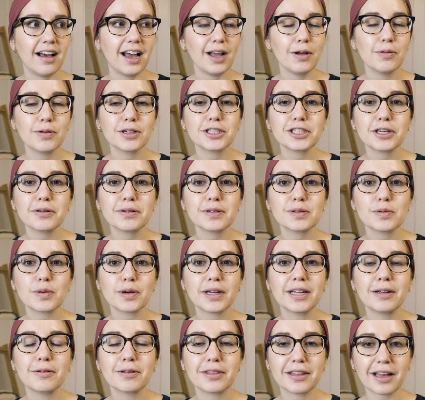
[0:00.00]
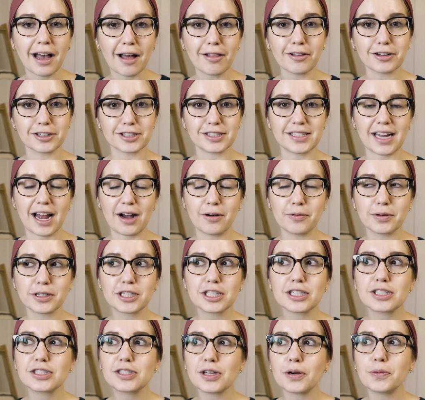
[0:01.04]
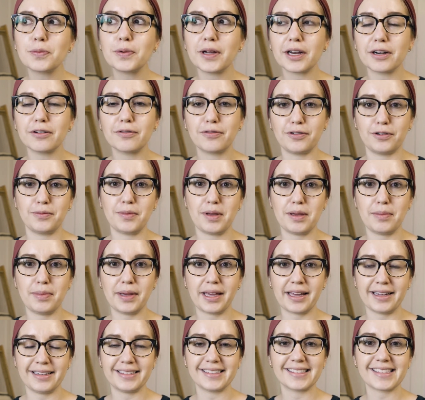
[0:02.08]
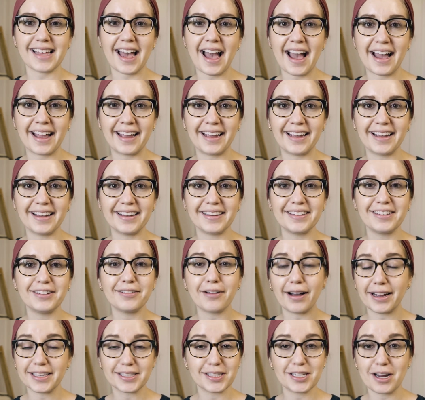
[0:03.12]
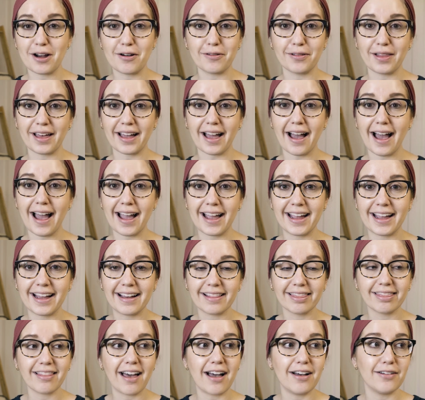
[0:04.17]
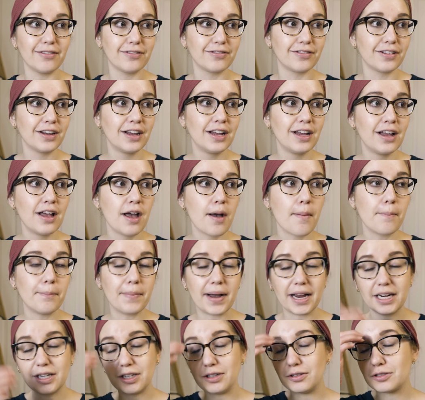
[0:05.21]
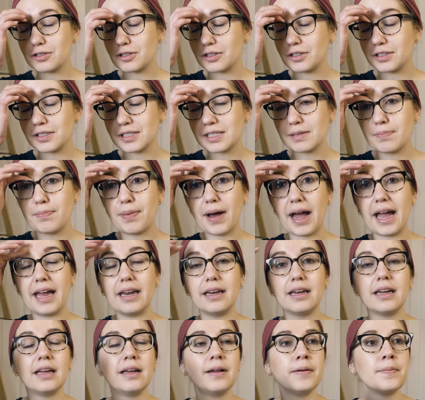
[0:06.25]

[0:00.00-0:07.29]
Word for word: I wish I was working with colors now, which is so weird for me because I, you guys know, like I love my neutrals, but